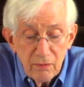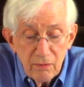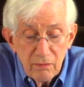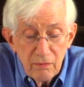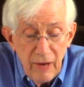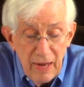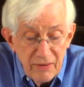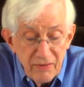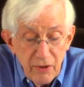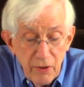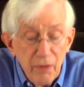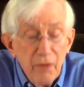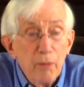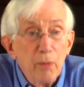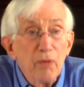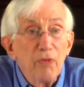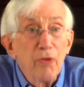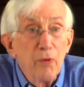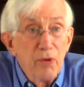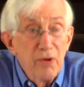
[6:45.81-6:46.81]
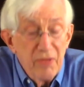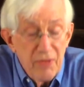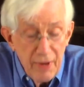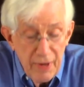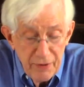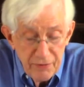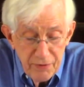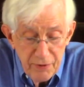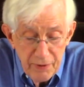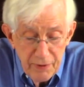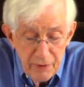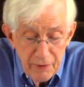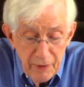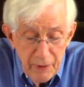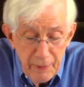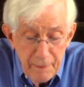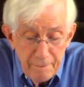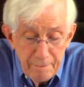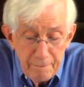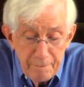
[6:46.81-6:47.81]
Last year there were 30,000.
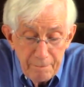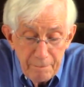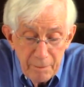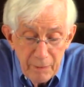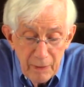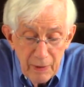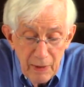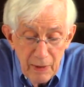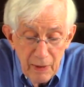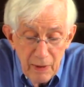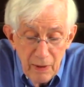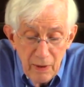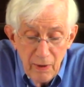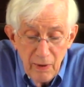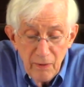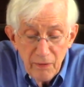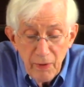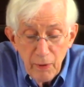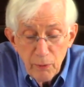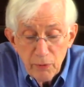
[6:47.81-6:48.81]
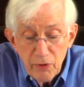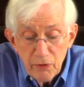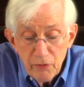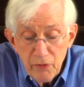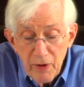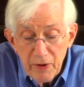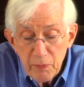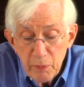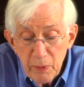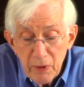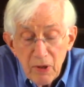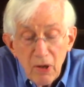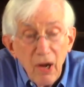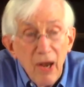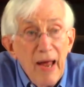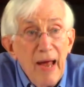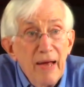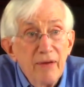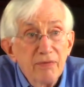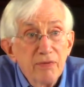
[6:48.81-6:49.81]
There was a freshman
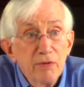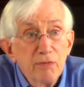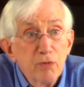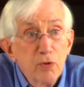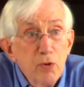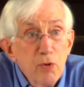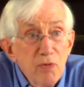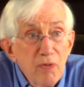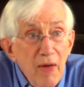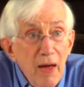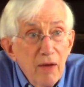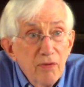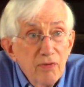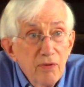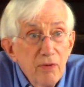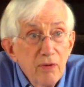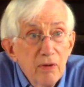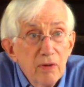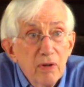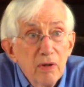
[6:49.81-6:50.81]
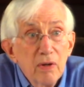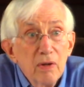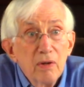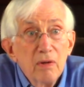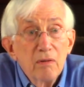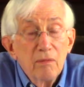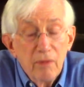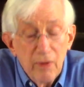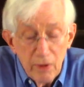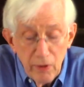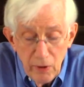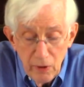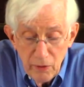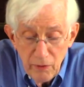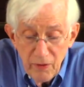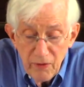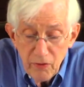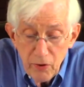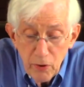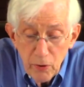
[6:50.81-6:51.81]
class of 2,000.
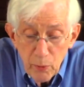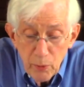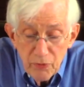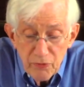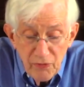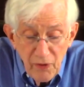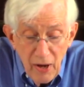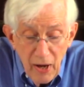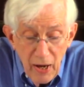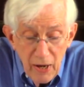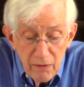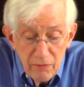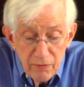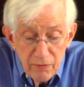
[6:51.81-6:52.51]
This year it was 5.